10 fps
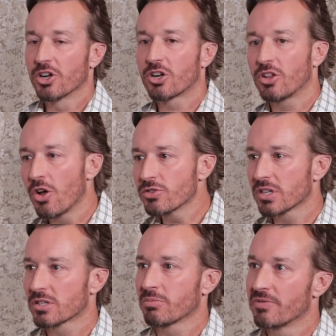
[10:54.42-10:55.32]
The
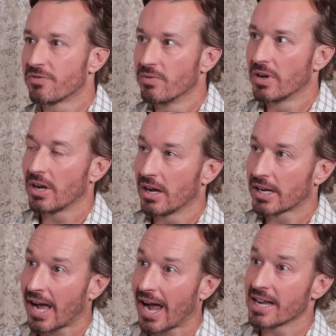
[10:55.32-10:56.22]
closest we've
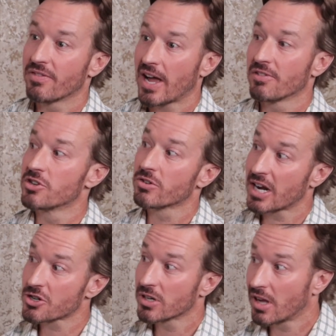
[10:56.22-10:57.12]
kind of have a
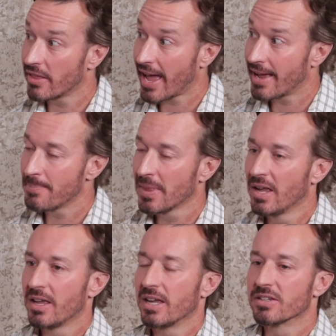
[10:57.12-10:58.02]
direction on that
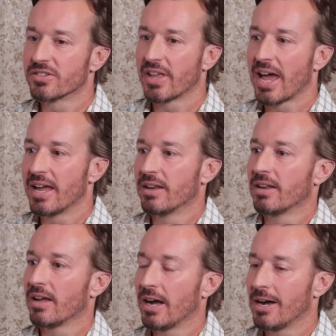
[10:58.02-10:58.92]
is
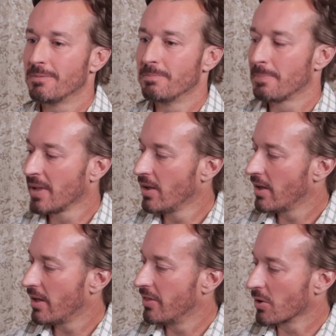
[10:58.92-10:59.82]
that
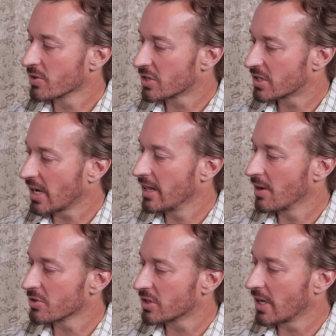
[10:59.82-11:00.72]
there was a study
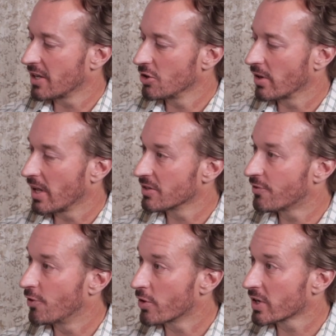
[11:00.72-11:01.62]
that was done that utilized
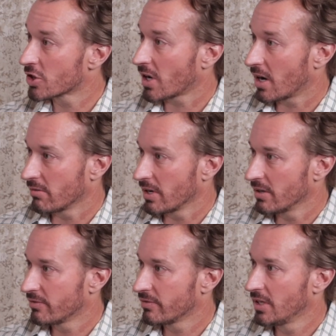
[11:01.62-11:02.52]
focused
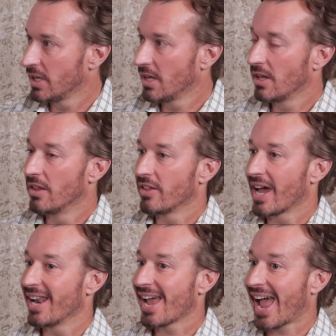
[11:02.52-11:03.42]
Shockwave that